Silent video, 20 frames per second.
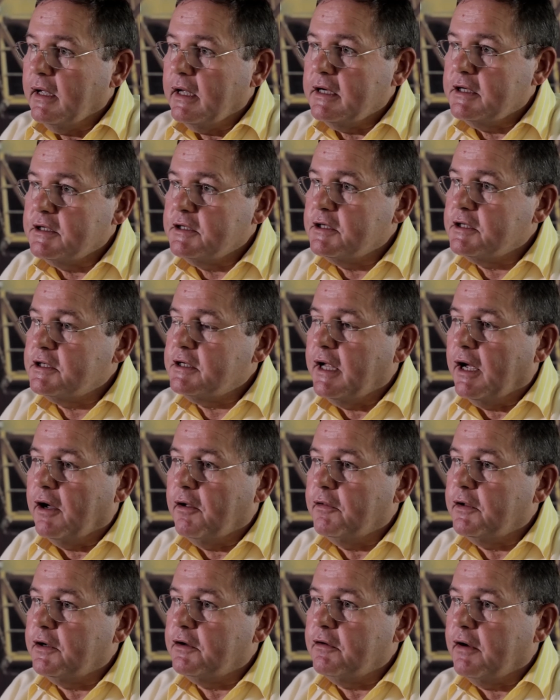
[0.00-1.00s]
is just down
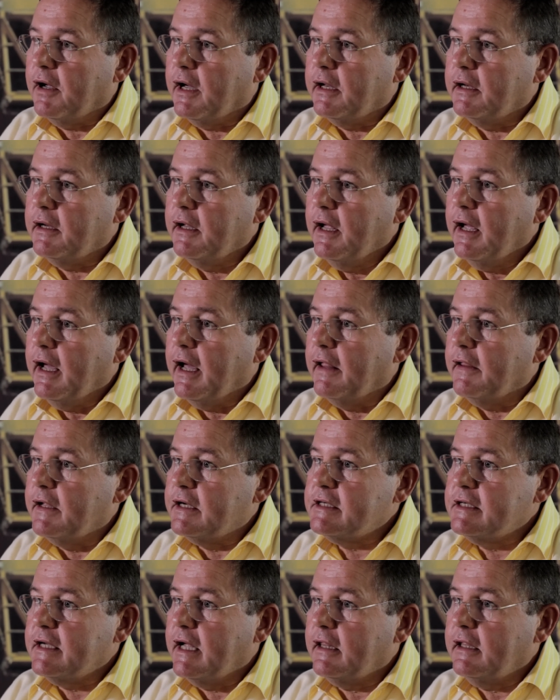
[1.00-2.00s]
the drain, and
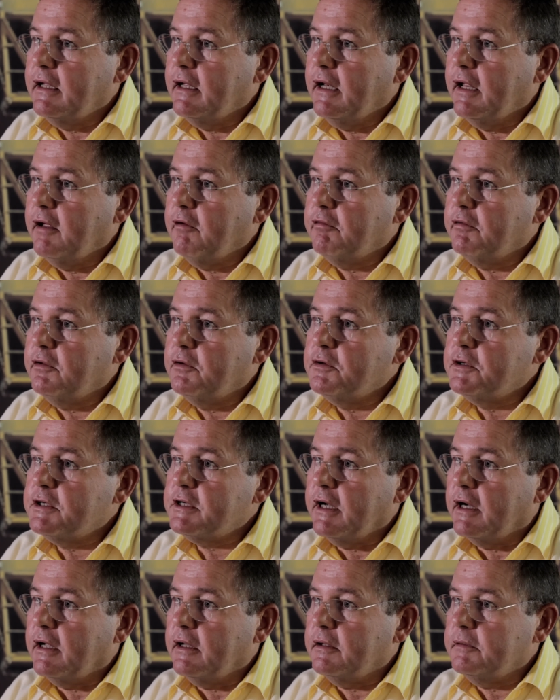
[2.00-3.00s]
there's nothing left to
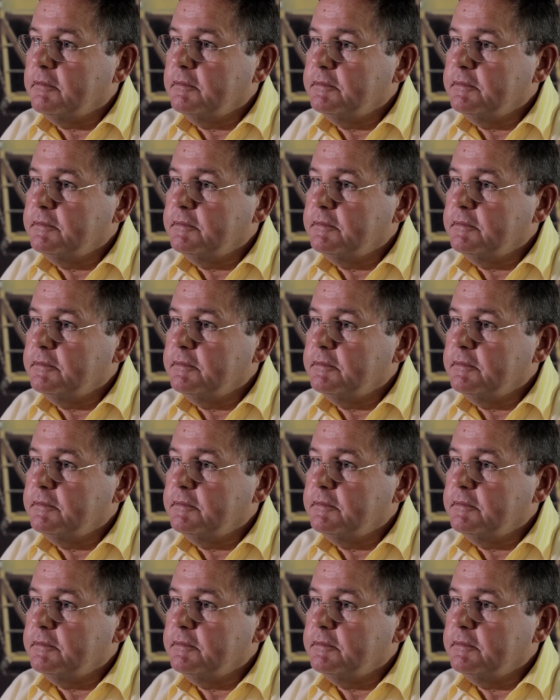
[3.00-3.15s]
sell.